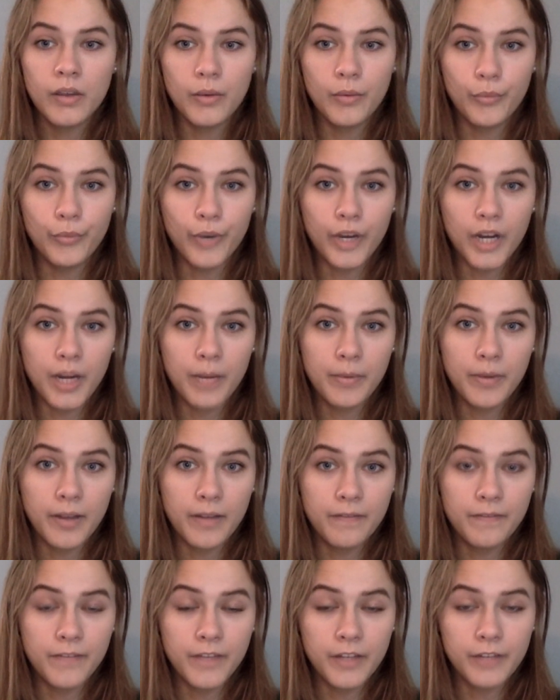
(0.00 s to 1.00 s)
One of my
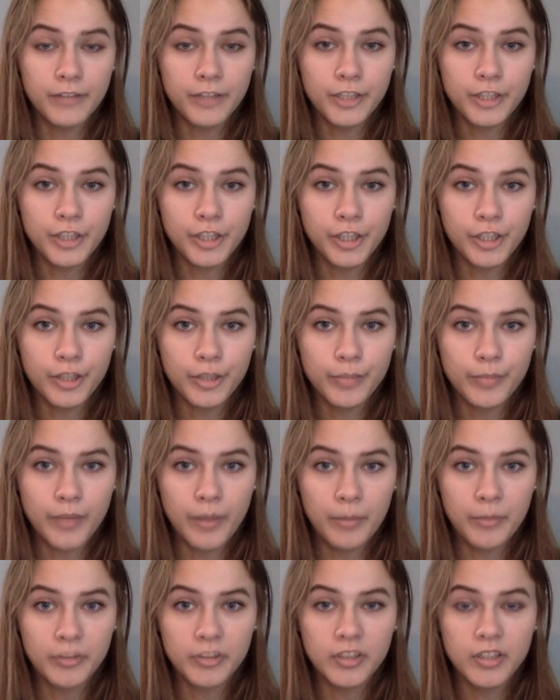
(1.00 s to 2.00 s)
favorite church
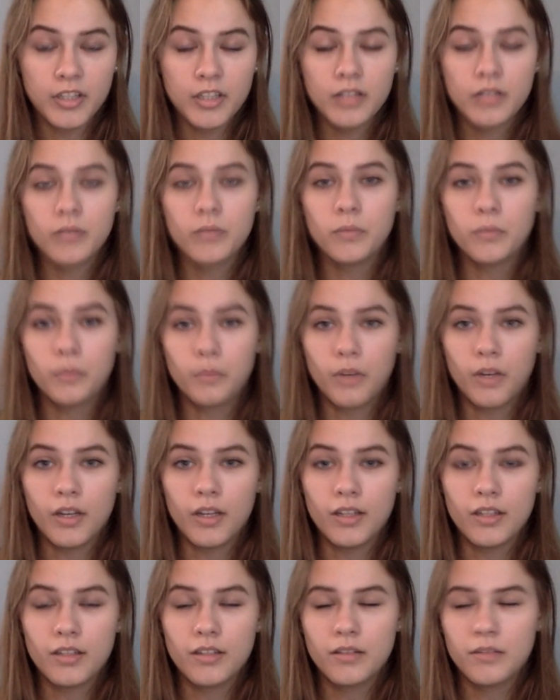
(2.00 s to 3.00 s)
memories
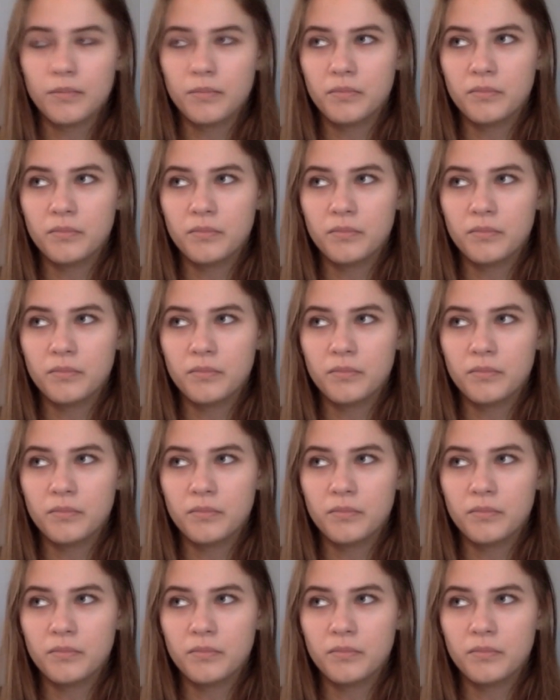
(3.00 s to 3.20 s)
was